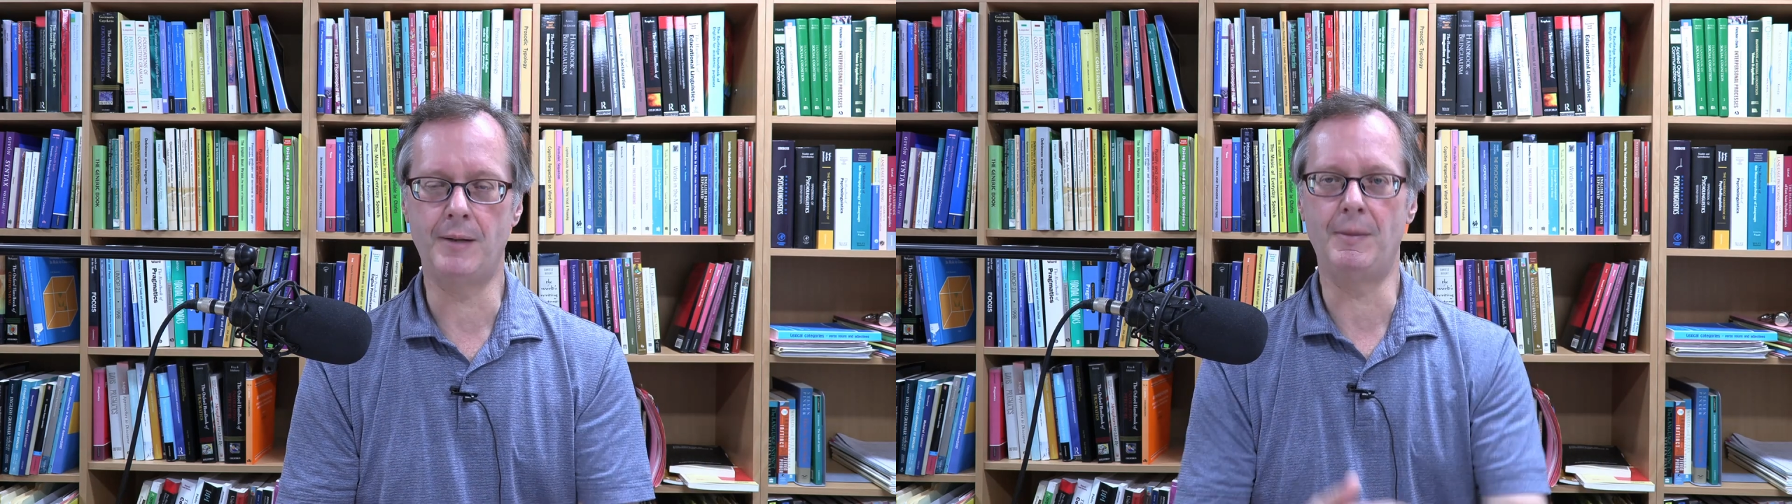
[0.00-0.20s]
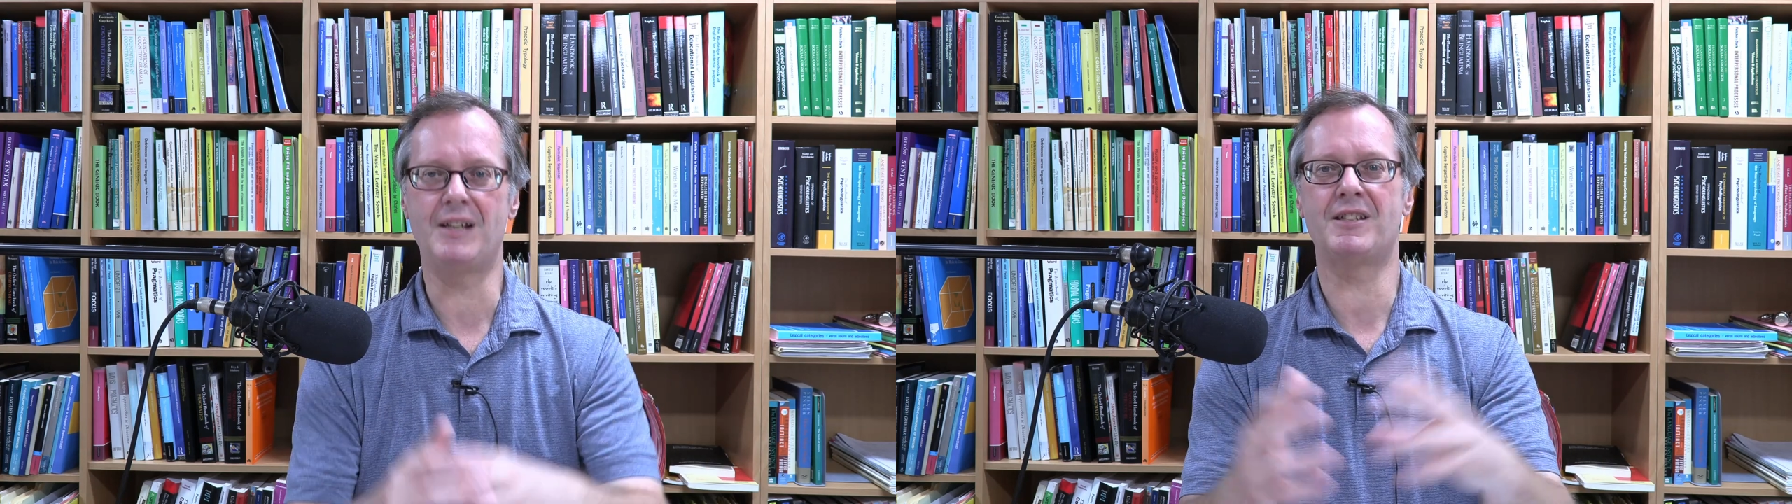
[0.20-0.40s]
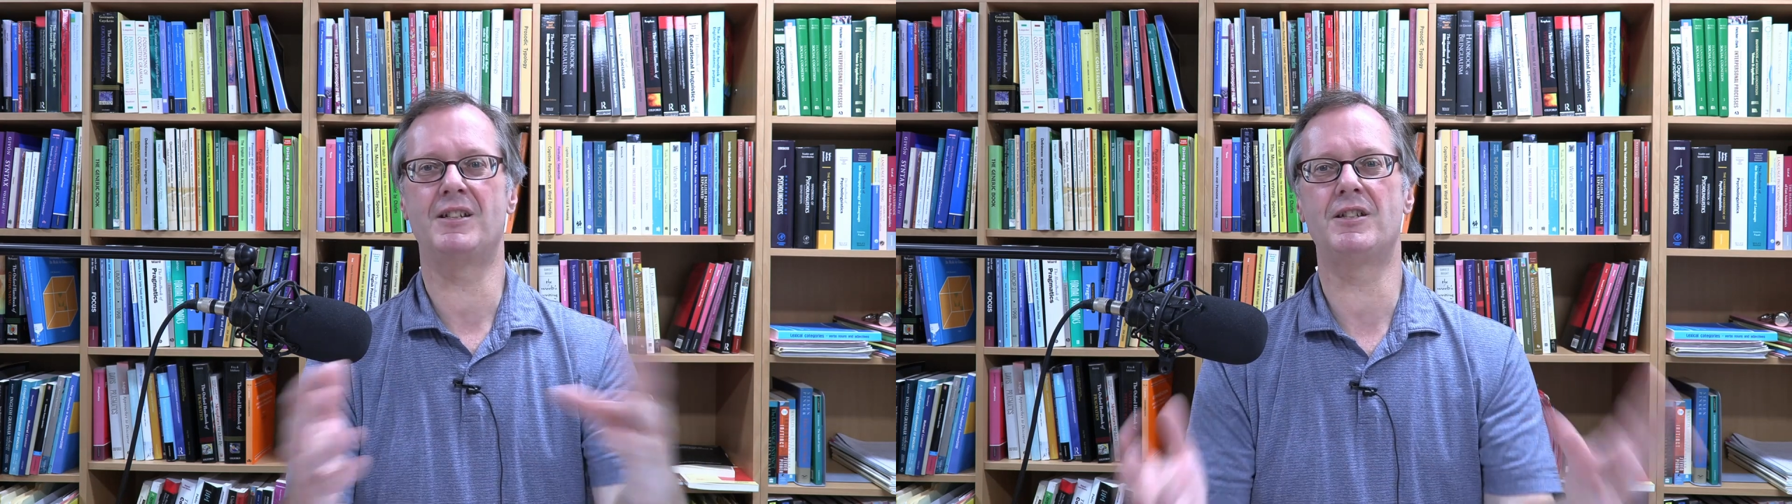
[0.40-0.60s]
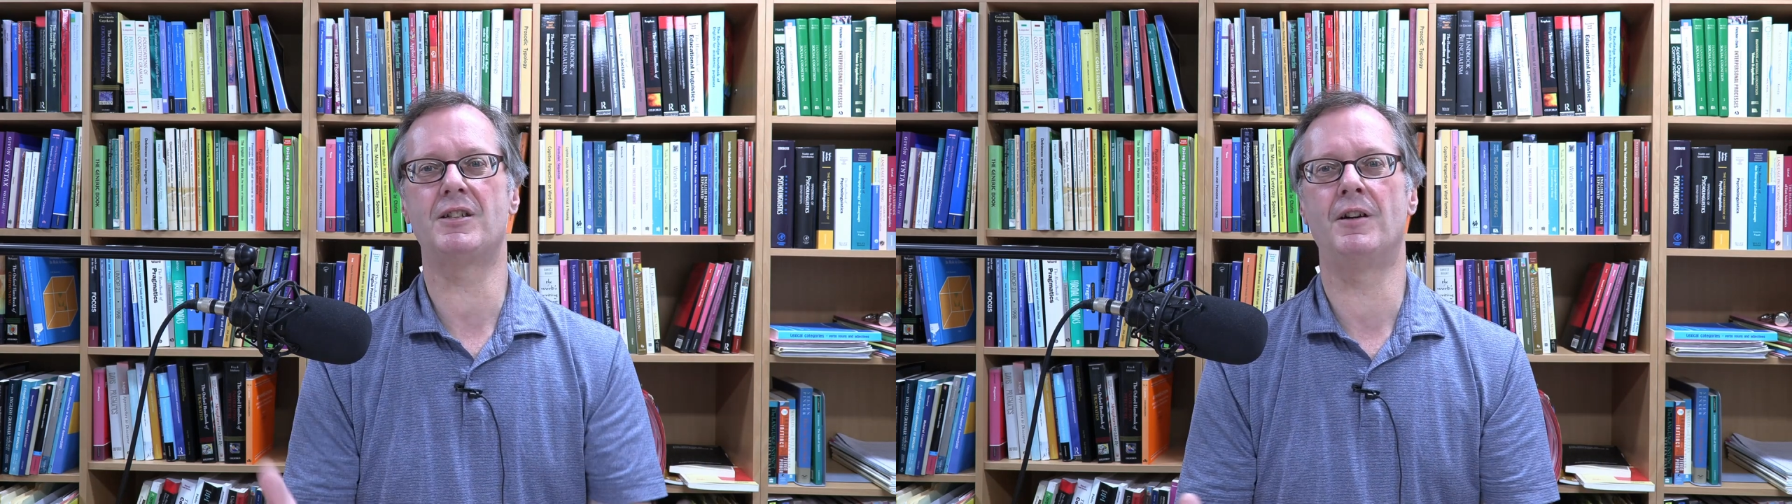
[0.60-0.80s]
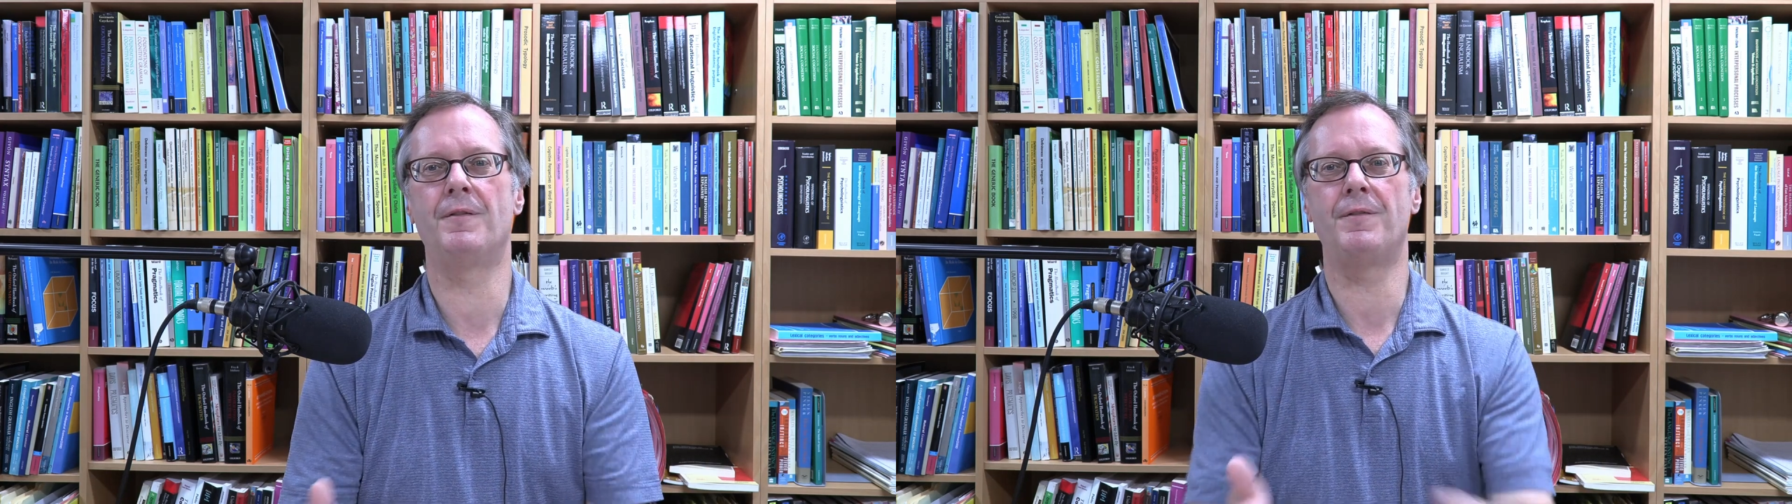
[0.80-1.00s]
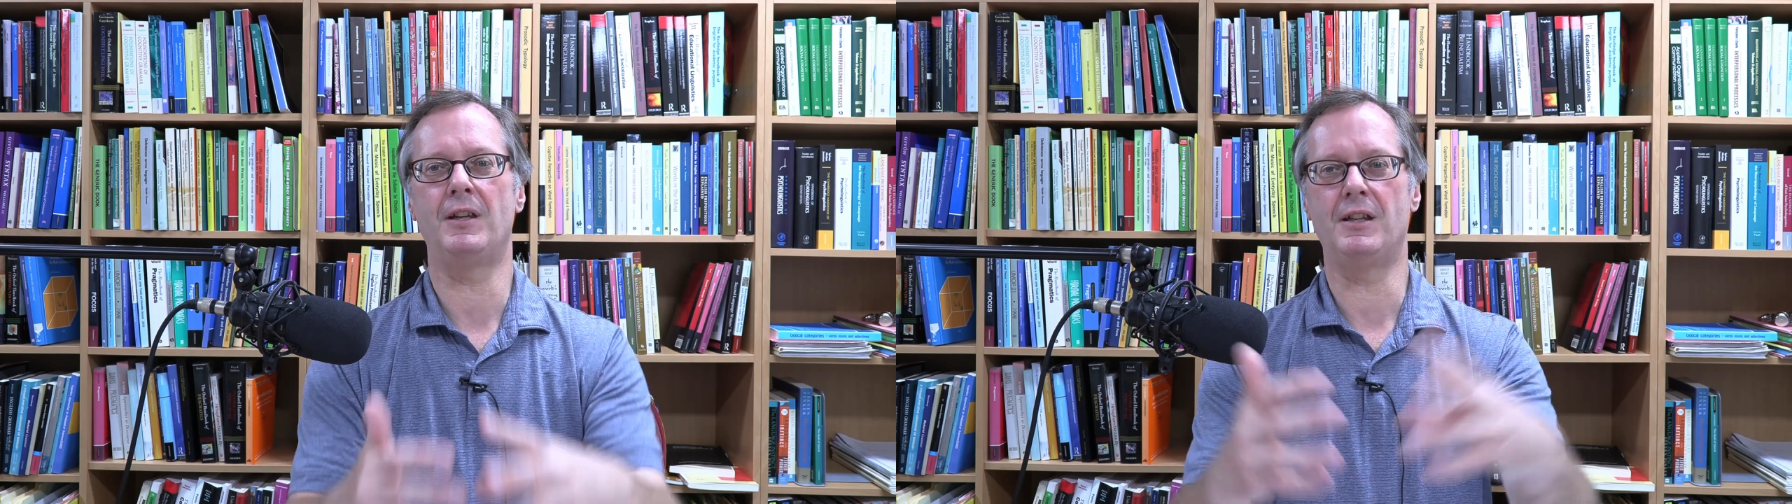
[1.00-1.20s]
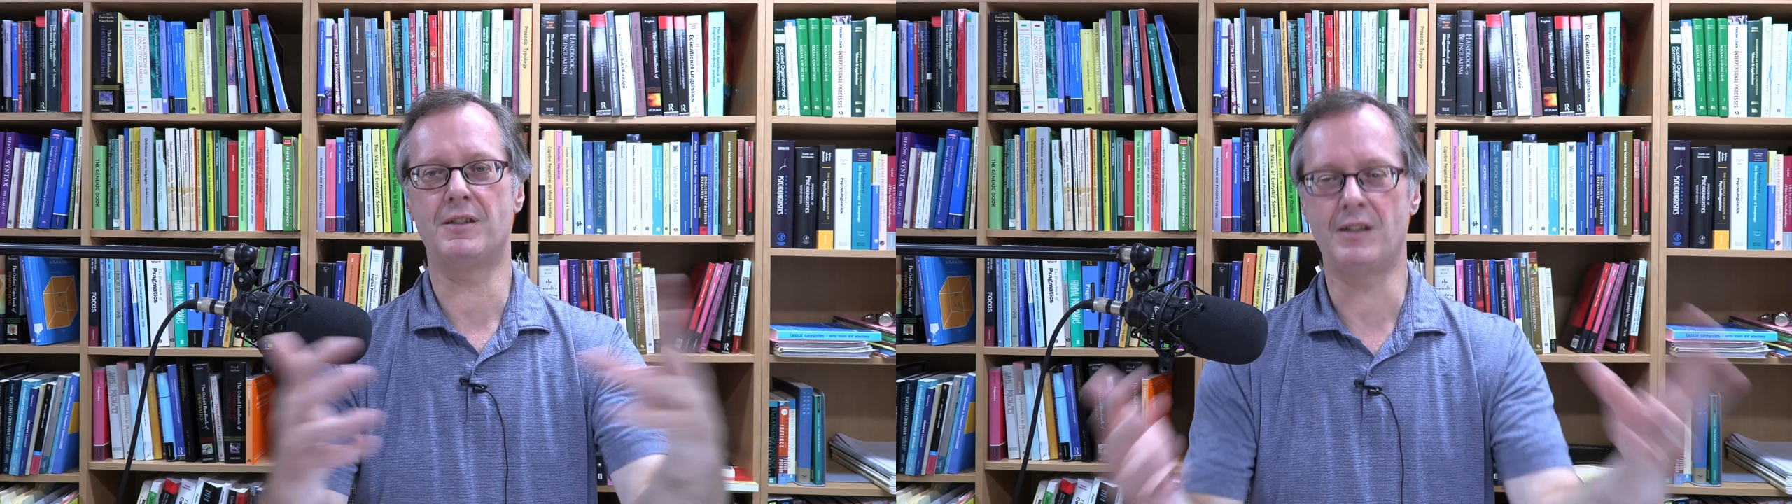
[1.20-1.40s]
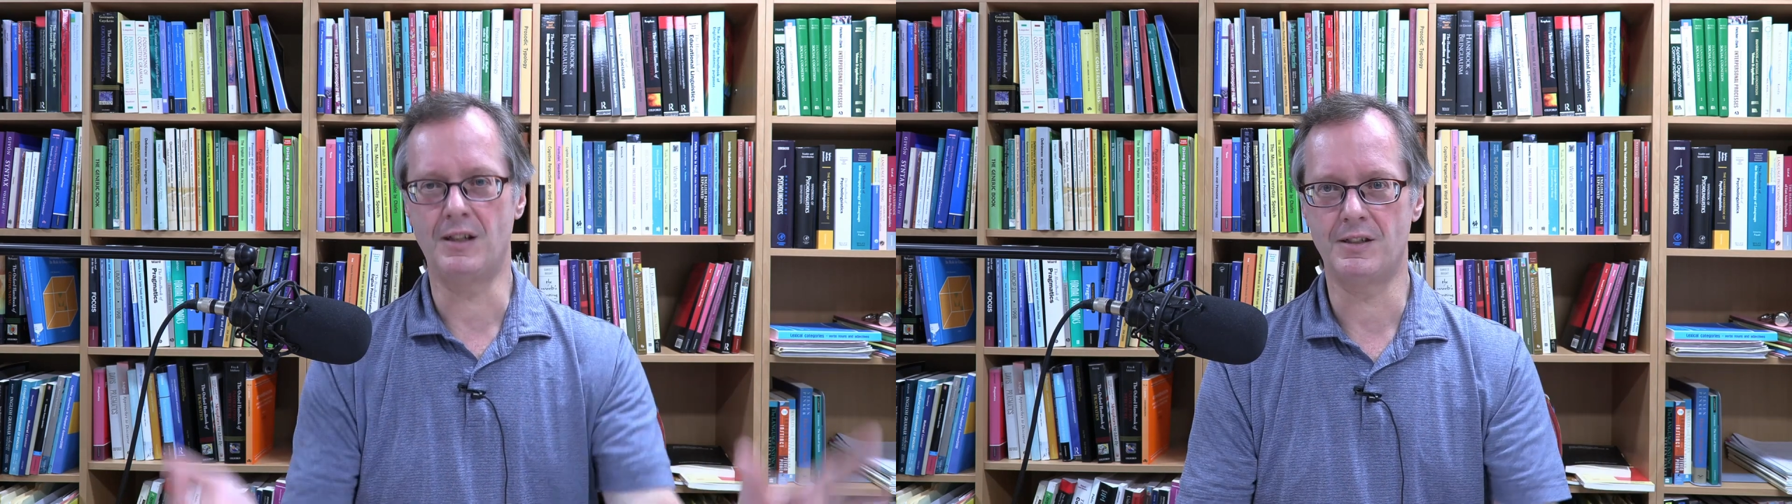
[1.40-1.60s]
and make sense of
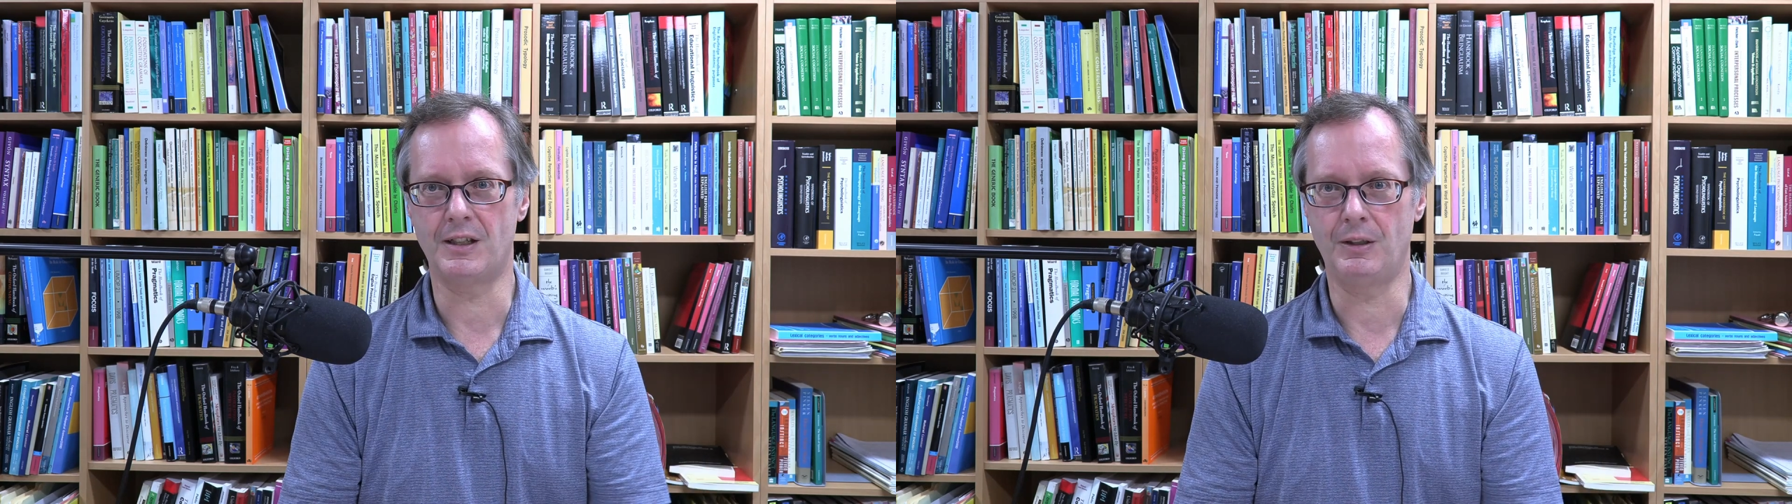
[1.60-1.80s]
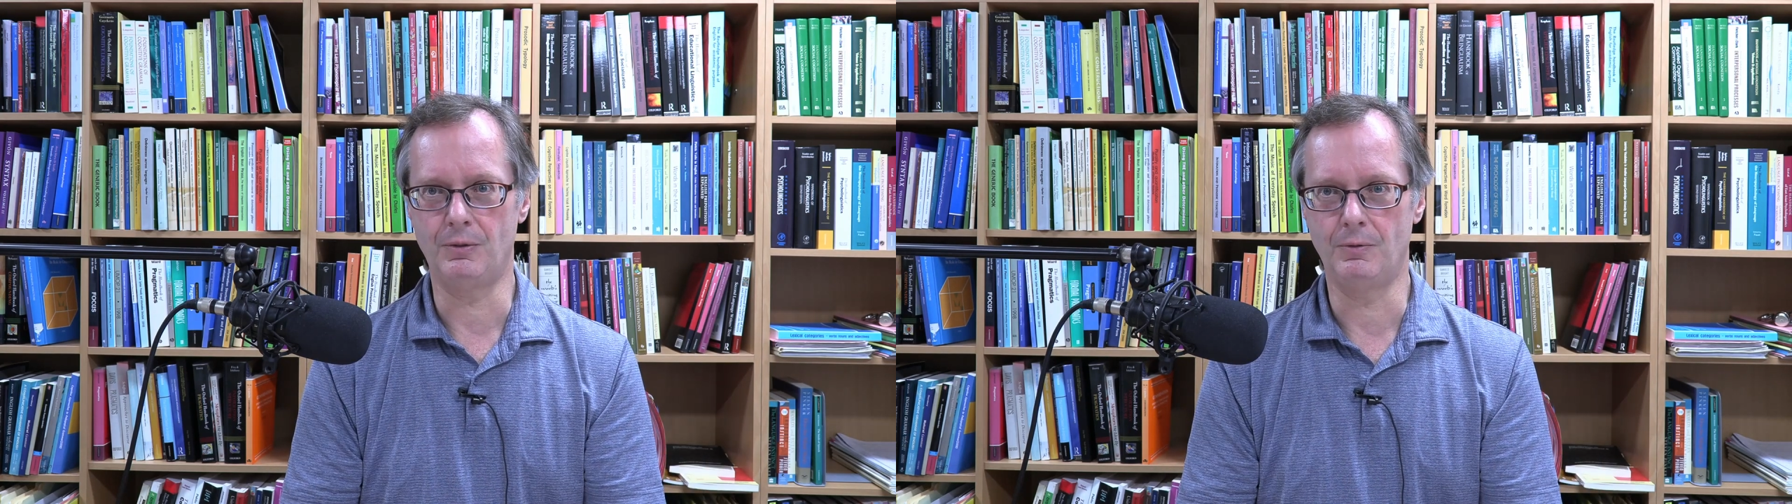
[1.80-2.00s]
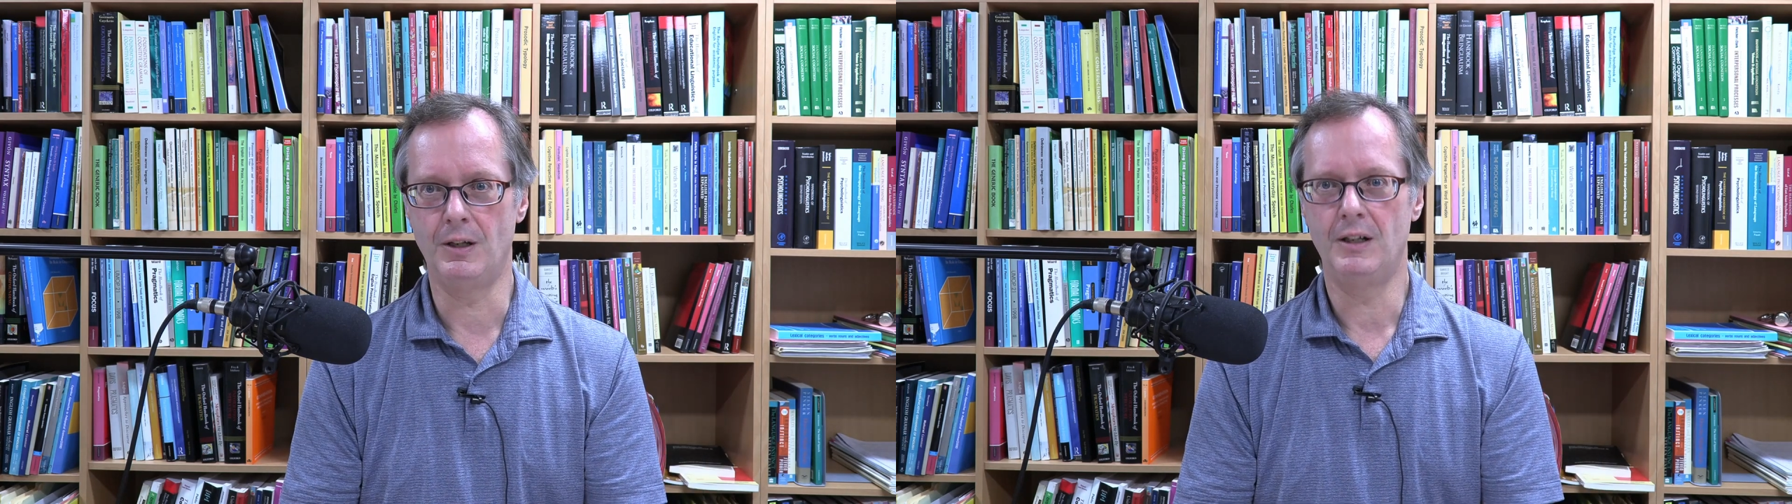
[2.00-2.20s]
these things that you